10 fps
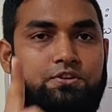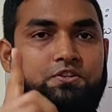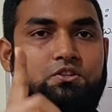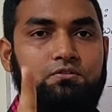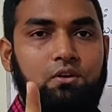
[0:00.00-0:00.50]

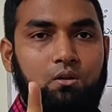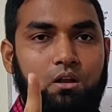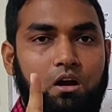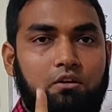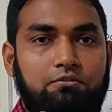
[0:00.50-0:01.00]
first of
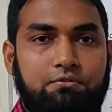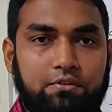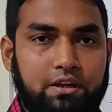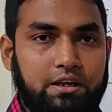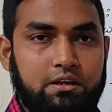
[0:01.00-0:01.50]
all, a
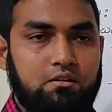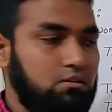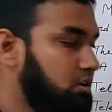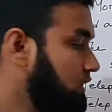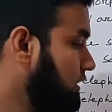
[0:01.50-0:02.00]

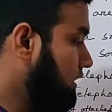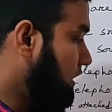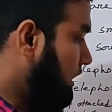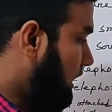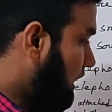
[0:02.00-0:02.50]
free
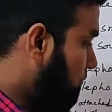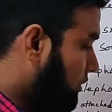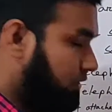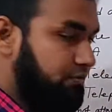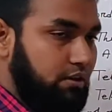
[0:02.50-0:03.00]

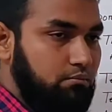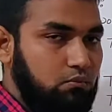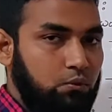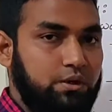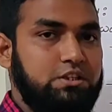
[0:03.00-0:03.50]

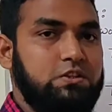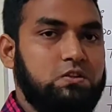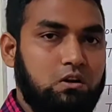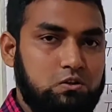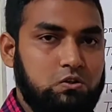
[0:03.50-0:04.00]
morpheme which is
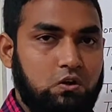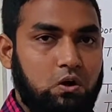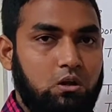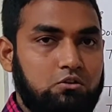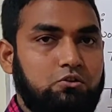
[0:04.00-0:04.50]
also
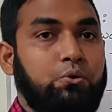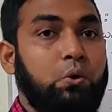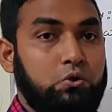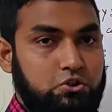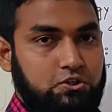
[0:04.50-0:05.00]
called
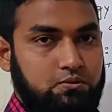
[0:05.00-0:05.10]
root.